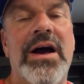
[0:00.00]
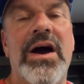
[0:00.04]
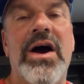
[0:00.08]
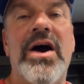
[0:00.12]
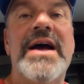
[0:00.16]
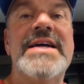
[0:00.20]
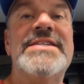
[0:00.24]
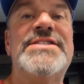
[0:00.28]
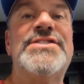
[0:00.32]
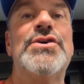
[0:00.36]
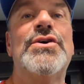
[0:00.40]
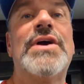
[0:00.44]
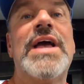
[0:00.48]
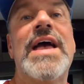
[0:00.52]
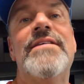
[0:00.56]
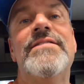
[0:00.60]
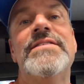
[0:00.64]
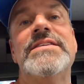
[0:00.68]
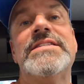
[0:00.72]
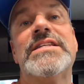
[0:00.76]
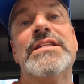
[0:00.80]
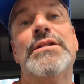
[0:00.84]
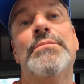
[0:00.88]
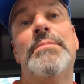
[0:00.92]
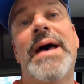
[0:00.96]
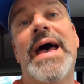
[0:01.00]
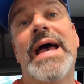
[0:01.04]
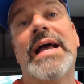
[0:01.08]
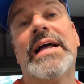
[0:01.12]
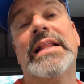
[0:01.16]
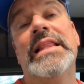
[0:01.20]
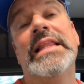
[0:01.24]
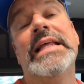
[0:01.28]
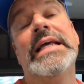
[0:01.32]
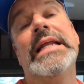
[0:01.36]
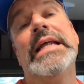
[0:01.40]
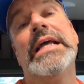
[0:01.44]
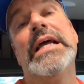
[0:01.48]
All right, so Kevin's in the back
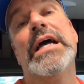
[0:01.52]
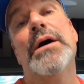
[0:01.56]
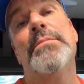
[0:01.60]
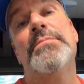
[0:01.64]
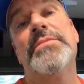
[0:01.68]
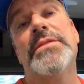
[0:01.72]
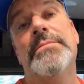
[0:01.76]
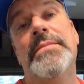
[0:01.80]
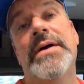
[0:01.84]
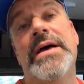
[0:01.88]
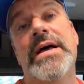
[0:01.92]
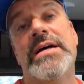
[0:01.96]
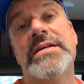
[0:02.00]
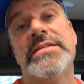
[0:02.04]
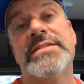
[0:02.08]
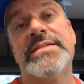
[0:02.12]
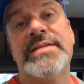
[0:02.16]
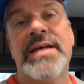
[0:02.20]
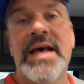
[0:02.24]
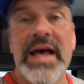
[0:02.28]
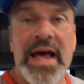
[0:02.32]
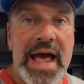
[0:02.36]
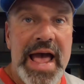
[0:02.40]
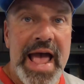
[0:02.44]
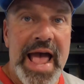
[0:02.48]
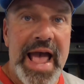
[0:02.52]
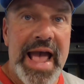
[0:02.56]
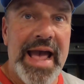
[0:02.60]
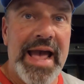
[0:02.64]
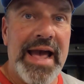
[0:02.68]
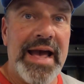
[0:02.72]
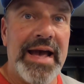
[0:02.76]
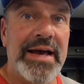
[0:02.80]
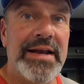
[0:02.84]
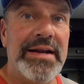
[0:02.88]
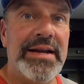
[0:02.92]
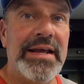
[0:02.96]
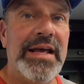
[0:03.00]
cleaning up the mess,
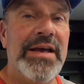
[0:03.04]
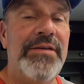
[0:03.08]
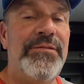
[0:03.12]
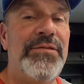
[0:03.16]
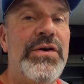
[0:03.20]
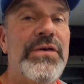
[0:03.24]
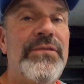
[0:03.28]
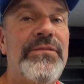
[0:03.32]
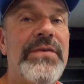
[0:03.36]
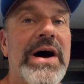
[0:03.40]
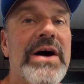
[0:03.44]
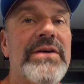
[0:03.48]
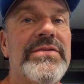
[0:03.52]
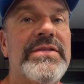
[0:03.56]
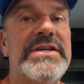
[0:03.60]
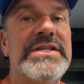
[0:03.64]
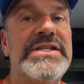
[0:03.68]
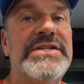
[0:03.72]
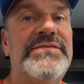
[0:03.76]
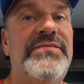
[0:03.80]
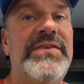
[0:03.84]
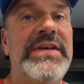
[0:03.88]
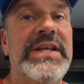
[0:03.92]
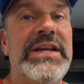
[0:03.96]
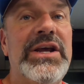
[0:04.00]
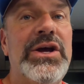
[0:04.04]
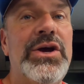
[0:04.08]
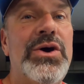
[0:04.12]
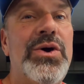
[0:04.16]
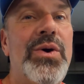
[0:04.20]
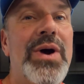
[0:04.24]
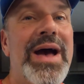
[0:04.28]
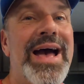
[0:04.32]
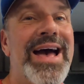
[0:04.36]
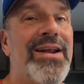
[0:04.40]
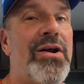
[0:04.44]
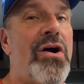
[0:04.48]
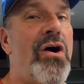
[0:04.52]
and if you found this
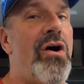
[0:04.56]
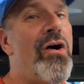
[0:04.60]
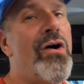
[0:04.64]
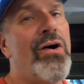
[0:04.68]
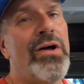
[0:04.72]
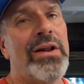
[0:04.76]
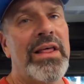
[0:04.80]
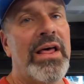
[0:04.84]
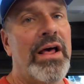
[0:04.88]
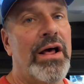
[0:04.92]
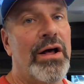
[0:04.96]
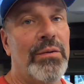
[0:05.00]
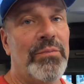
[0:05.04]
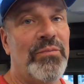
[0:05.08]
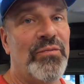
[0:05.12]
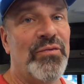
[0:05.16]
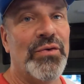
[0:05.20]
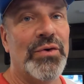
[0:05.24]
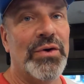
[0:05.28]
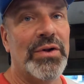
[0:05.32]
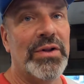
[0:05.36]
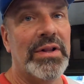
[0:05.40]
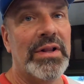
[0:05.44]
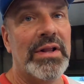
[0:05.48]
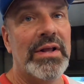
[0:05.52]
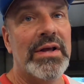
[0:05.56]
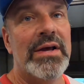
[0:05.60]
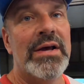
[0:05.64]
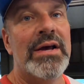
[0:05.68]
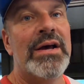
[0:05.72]
video at all helpful,